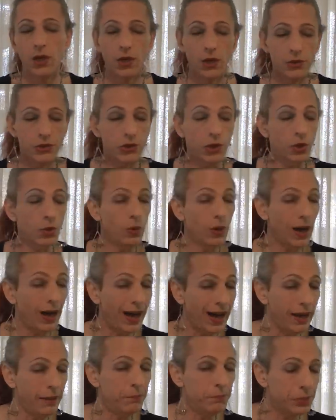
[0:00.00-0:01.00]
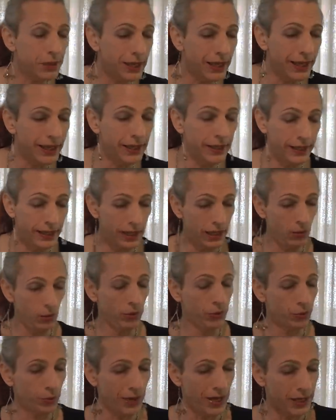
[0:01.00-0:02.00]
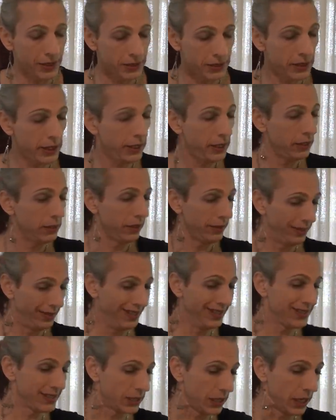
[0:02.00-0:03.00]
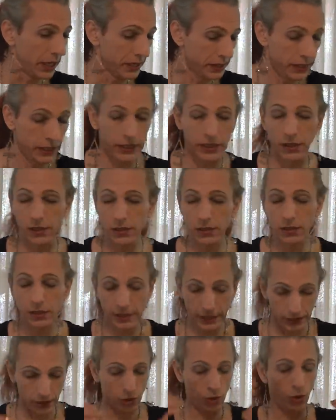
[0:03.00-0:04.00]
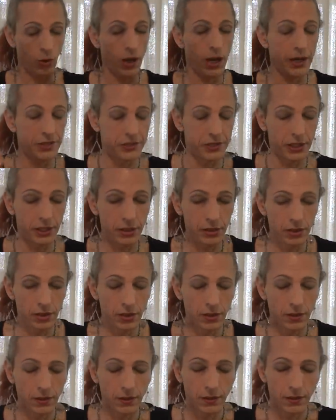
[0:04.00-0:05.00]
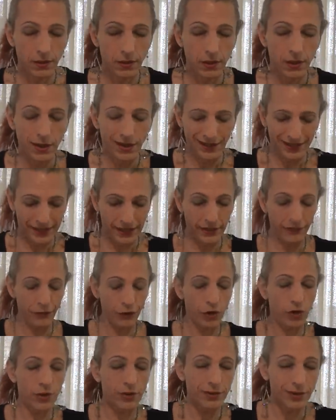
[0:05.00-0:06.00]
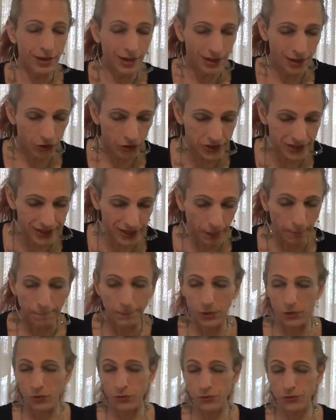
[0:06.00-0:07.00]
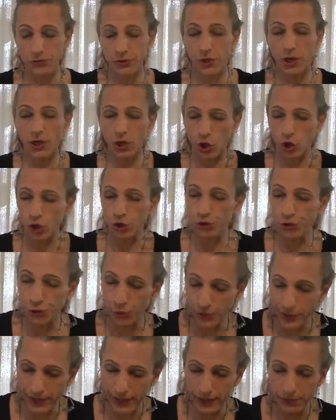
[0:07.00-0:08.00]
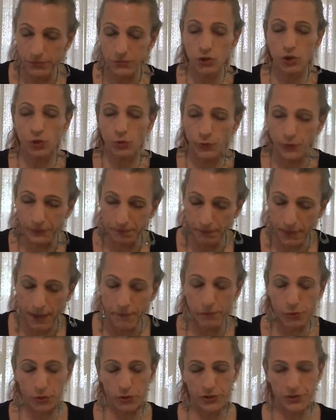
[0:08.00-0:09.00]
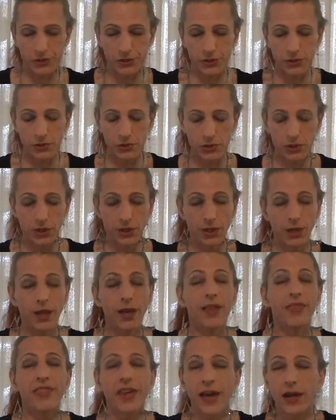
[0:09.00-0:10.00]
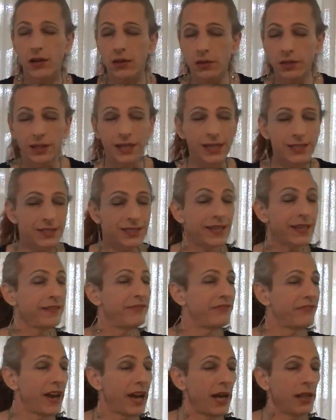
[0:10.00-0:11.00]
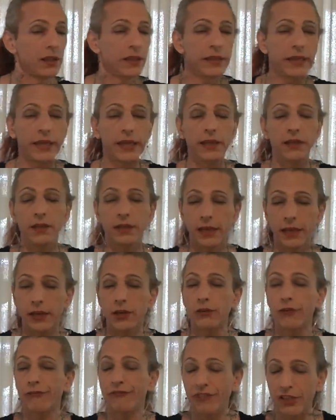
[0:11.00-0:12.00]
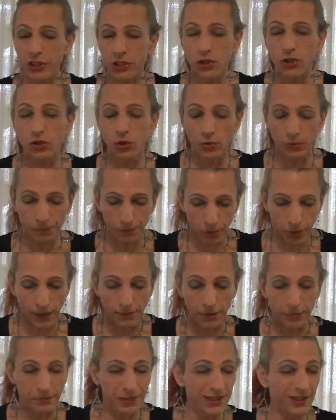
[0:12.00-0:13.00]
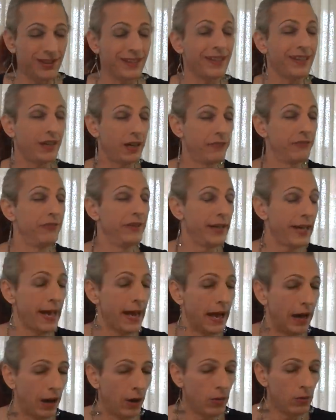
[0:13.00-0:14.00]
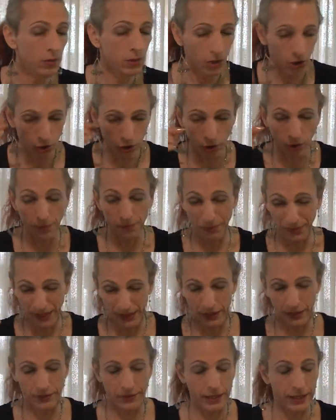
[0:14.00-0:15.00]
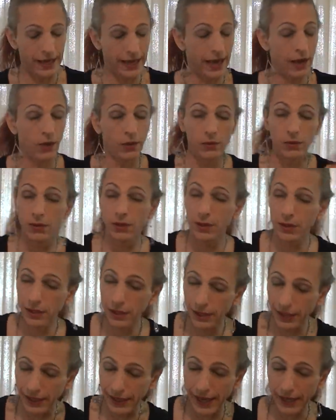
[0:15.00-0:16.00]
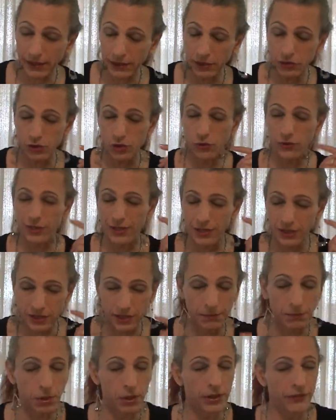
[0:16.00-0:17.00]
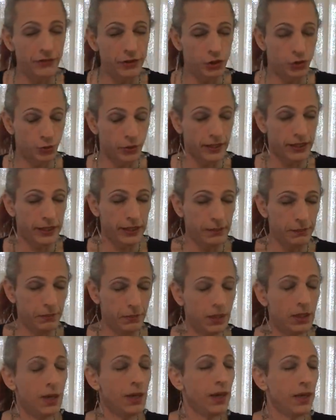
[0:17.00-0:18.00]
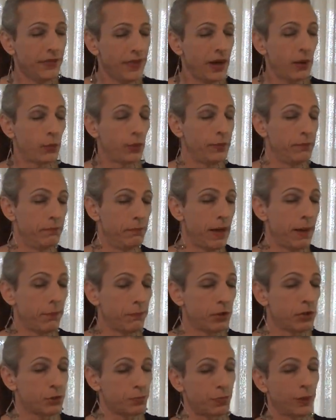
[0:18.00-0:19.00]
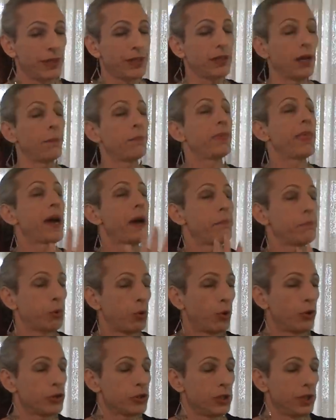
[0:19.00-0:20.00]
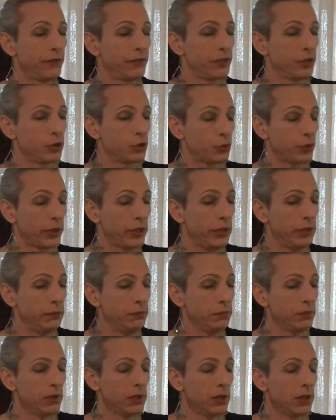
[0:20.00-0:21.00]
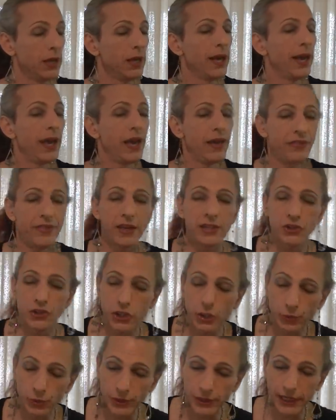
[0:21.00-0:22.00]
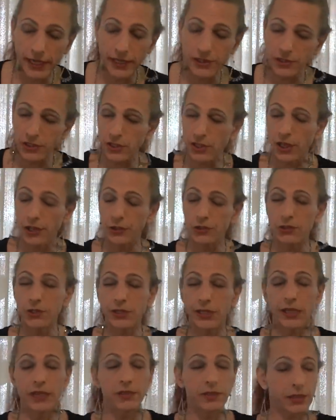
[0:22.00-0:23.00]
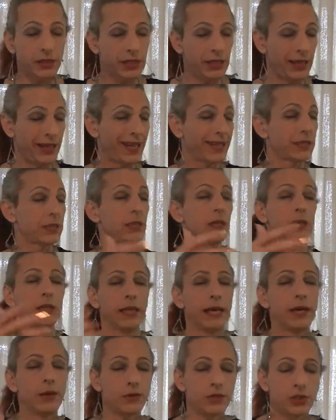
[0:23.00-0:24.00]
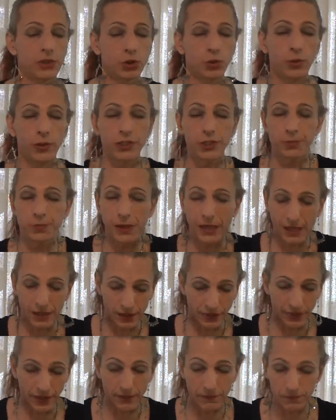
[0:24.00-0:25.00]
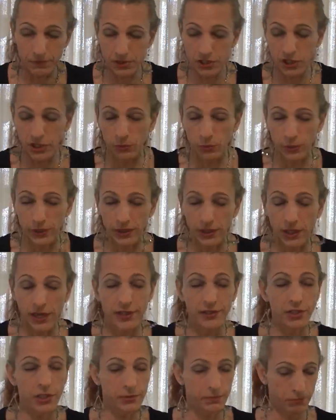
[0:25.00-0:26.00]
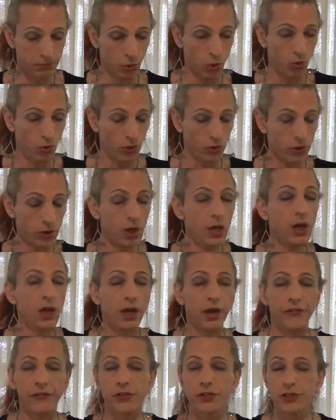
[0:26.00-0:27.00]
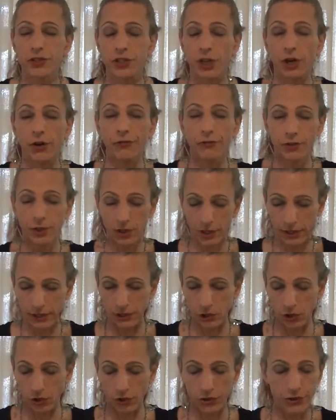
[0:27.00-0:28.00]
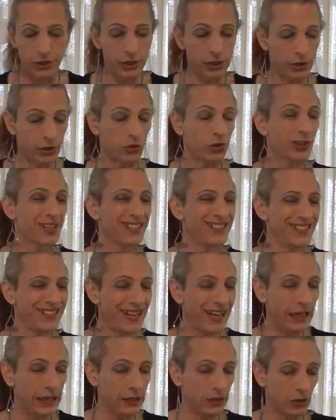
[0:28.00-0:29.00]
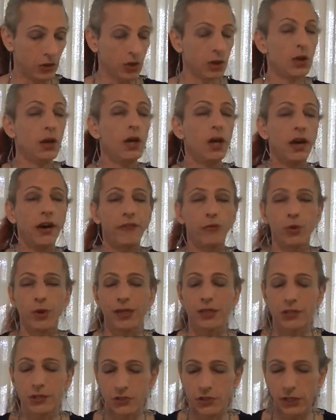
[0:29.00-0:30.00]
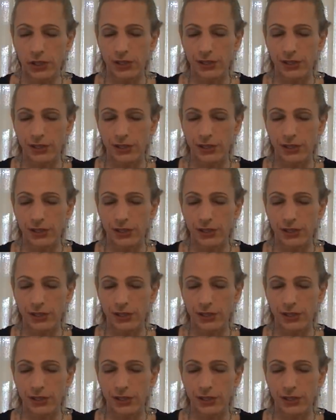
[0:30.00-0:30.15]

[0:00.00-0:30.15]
So I'm planning out with Roxanne this idea in Quasi, give her her symbols her dreams, her remembrances that are, let's say, validated in her physical probability of now, her being in the now, connecting to this symbol of a dream that remembers, bring up that portion of the dream. And then she relates and understands and connects and allows it to expand. And then she realizes more of herself, enlarging her container of which she